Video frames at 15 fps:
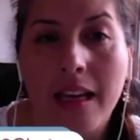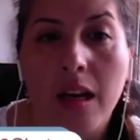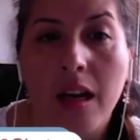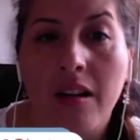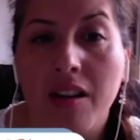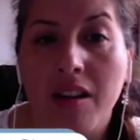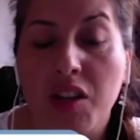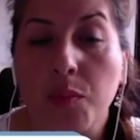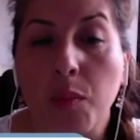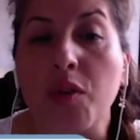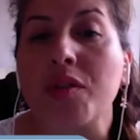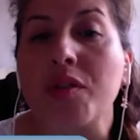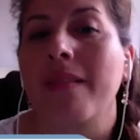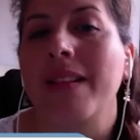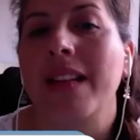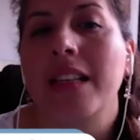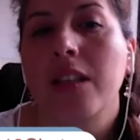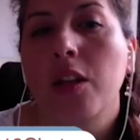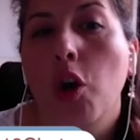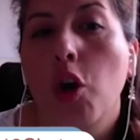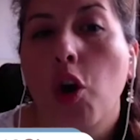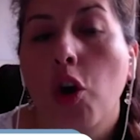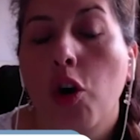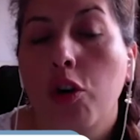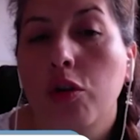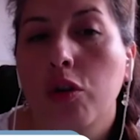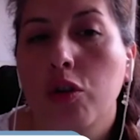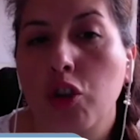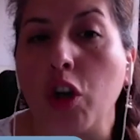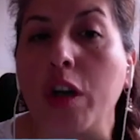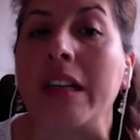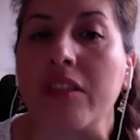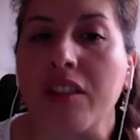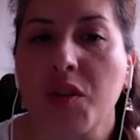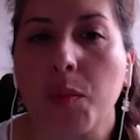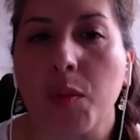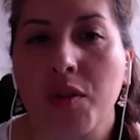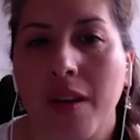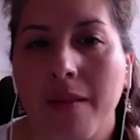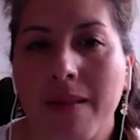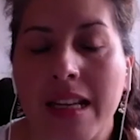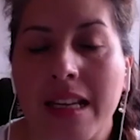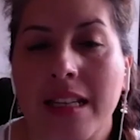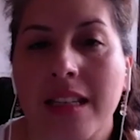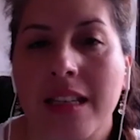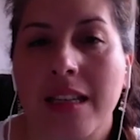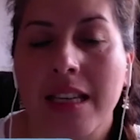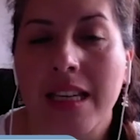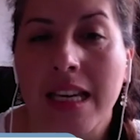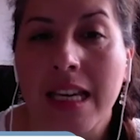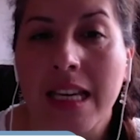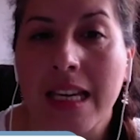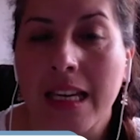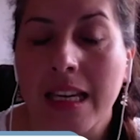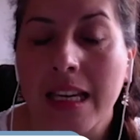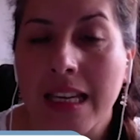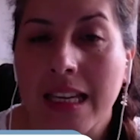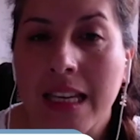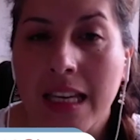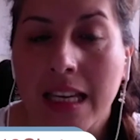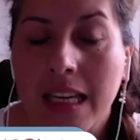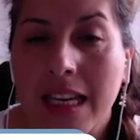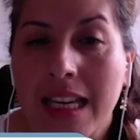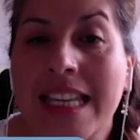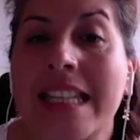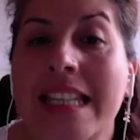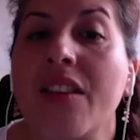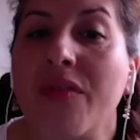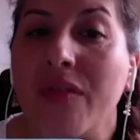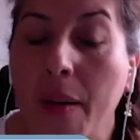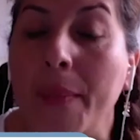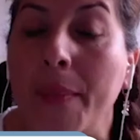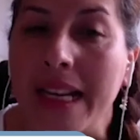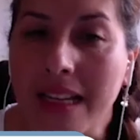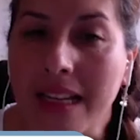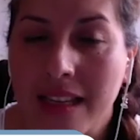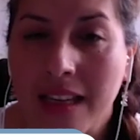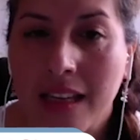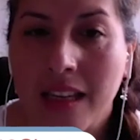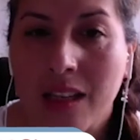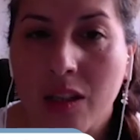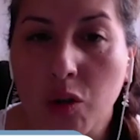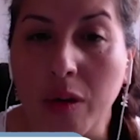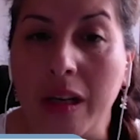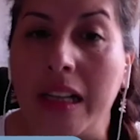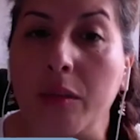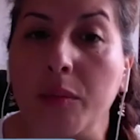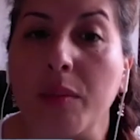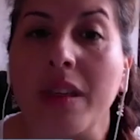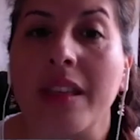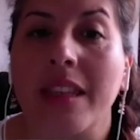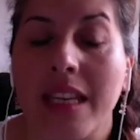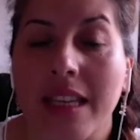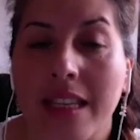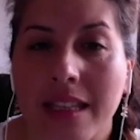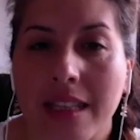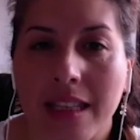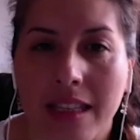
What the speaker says: responsibility or joint responsibility in the families to help with these